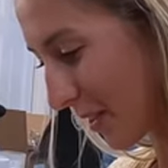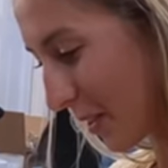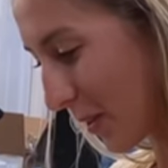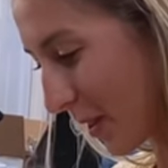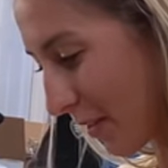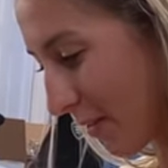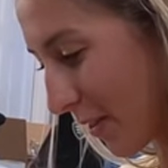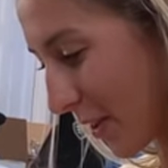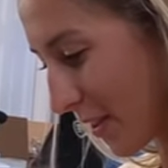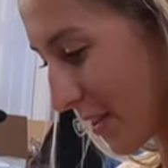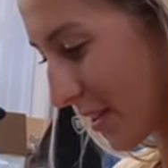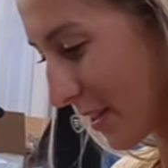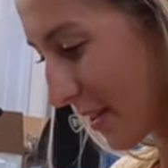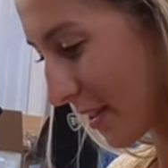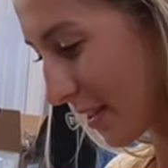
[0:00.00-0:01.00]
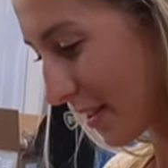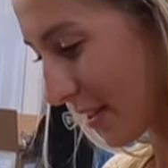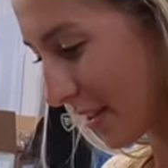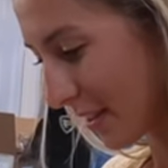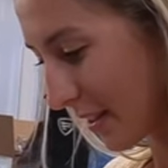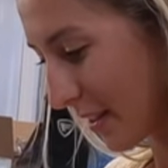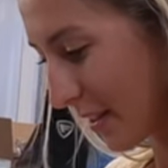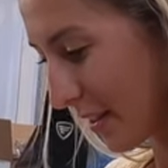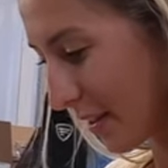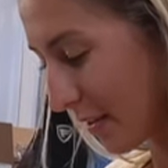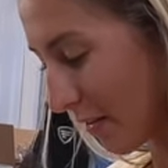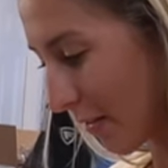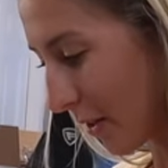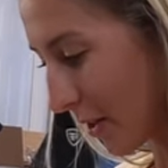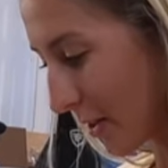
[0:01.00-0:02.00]
You get first.
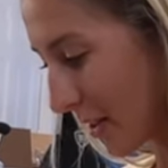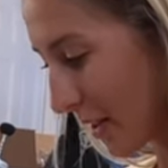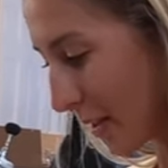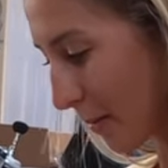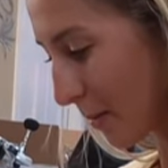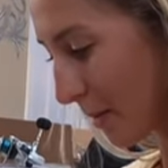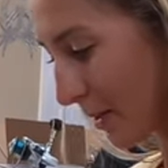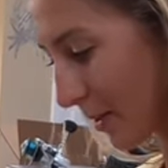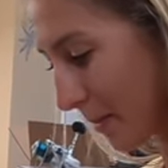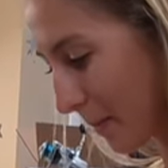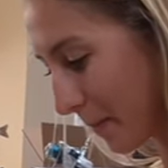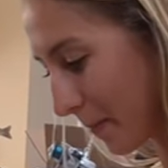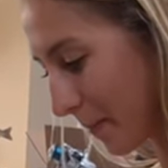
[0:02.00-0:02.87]
First dibs.